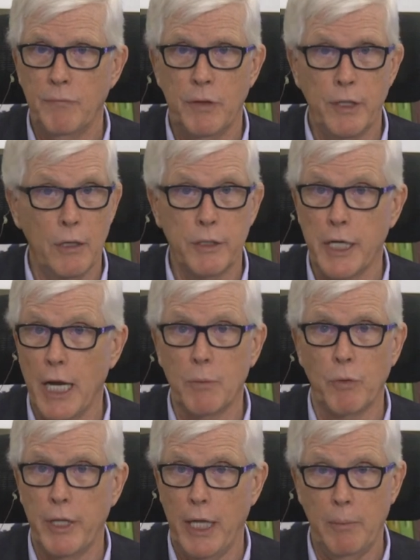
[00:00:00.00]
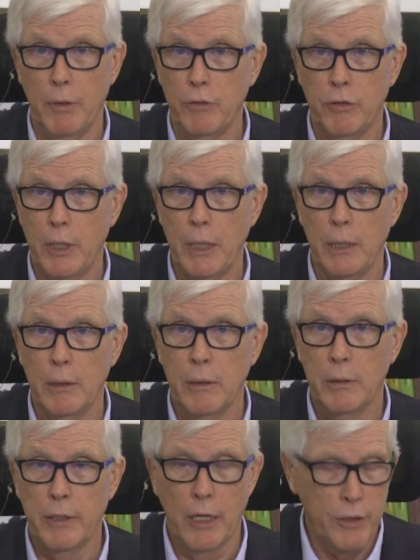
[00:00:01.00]
left, they're done with ABC.
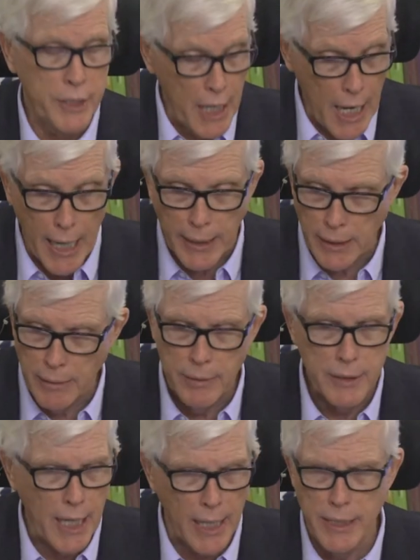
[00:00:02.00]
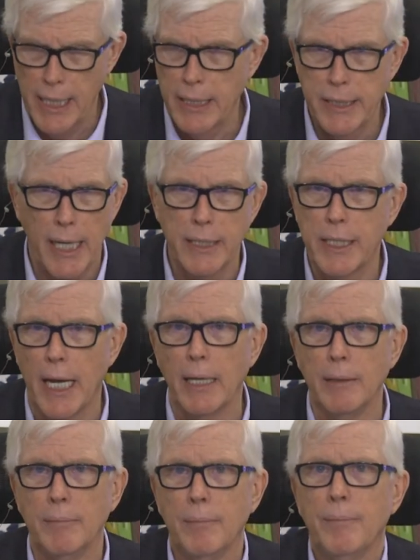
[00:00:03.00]
They're done. Oh, sure. Done, done, done,
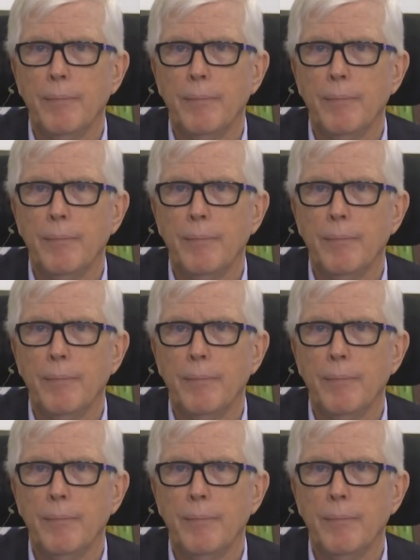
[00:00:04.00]
done.